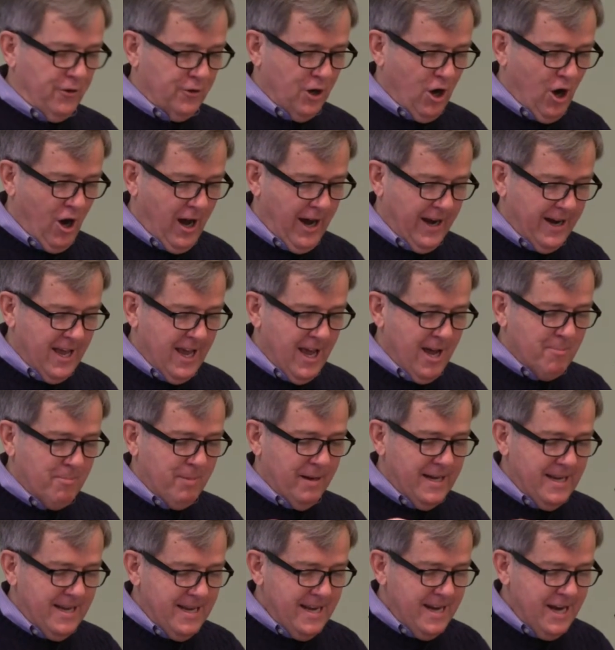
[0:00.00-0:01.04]
God.
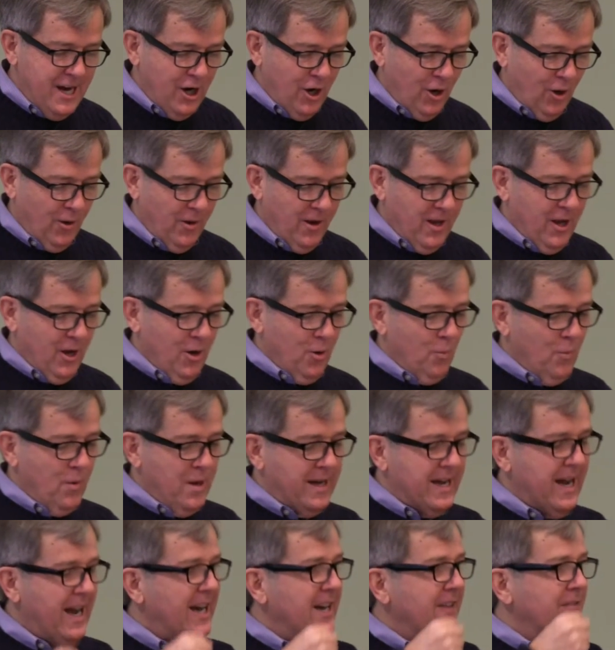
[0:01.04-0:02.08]
But here, we
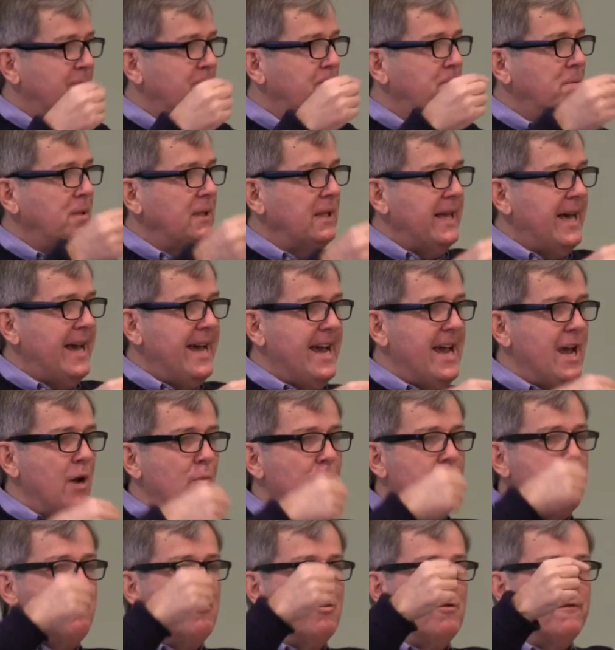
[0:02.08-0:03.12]
kind of play and
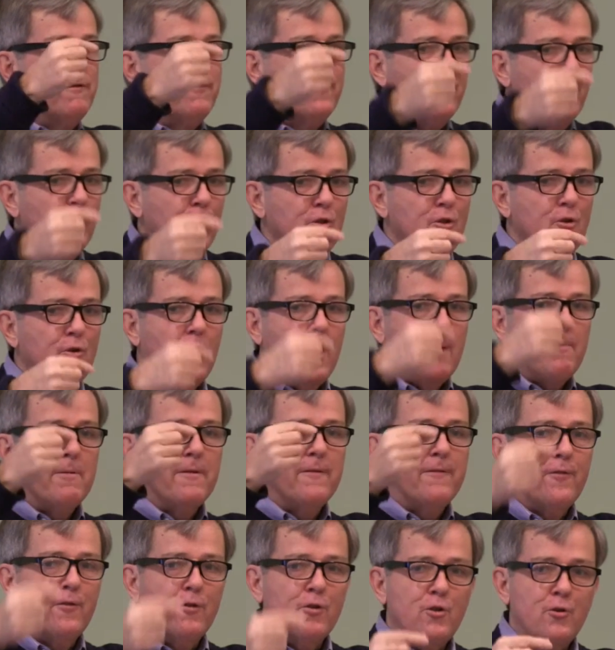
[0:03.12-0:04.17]
we move further up
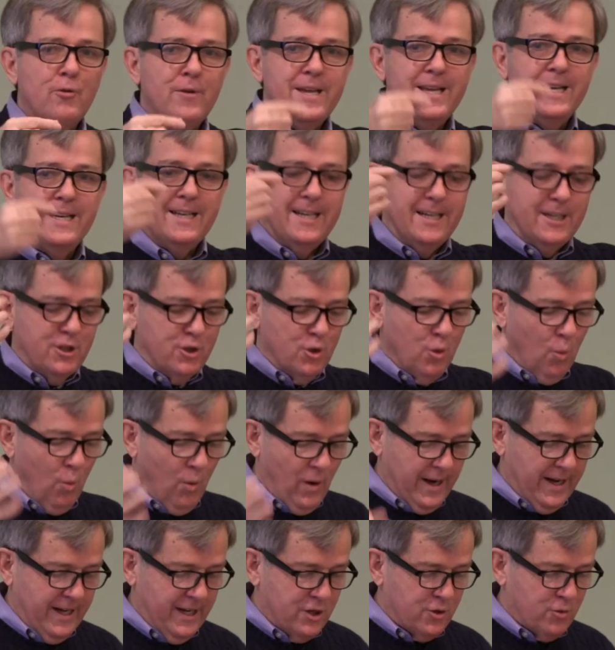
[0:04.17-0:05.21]
and further in into
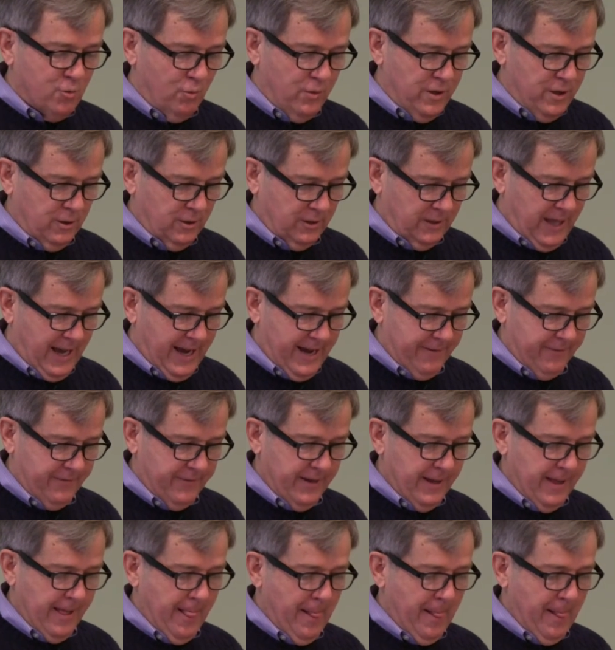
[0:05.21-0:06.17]
what is real life.